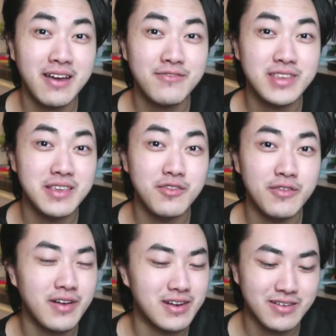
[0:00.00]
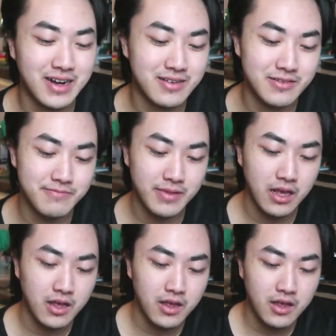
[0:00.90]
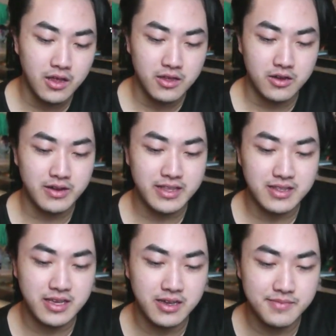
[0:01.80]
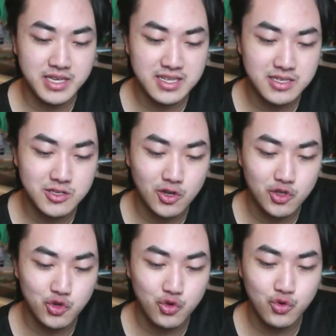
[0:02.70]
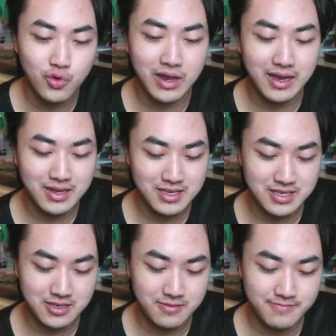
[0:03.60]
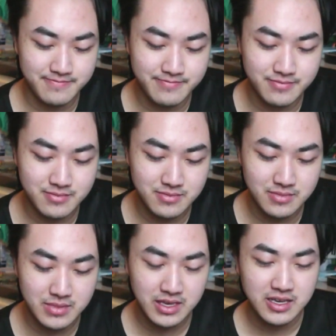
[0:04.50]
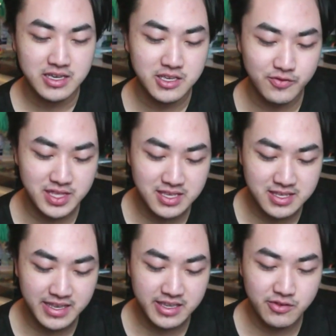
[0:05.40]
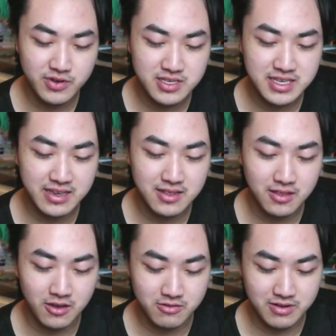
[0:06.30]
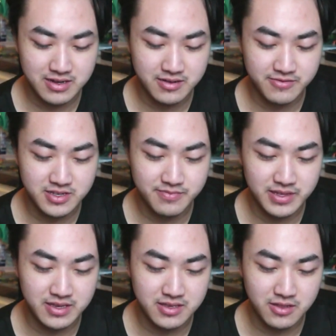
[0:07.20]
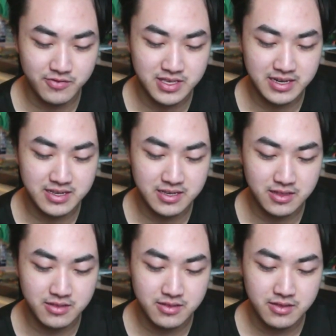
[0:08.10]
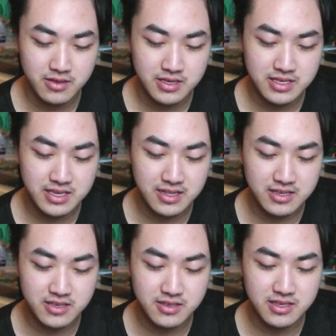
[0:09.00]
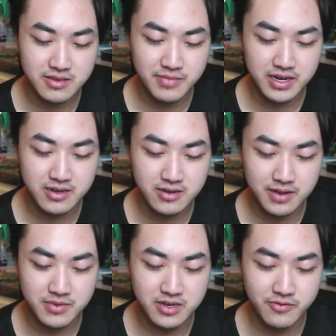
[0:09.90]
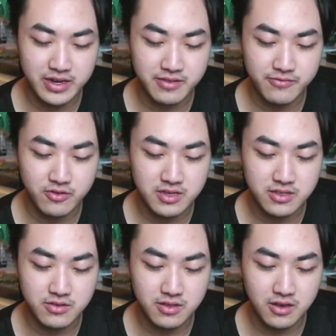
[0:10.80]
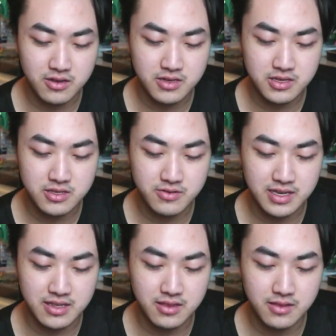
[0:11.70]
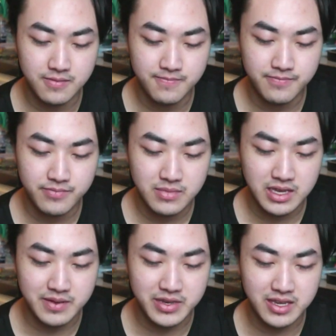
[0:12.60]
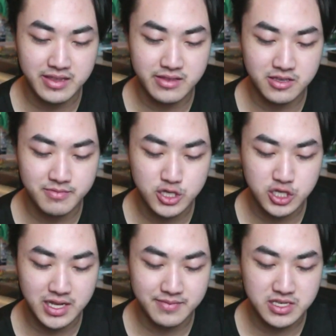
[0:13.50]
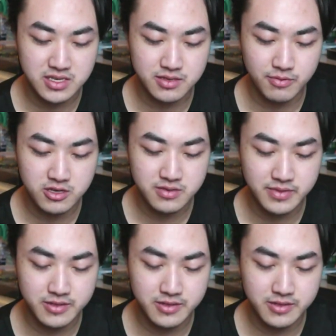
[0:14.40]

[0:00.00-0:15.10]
Evil Firecracker. Alright, up against Nocturax. So with this deck, you want to cycle Hawk Rider first play is always ideal. Skelly's the Miner. I'm gonna wait it for it to lock so that I mitigate as much damage as possible.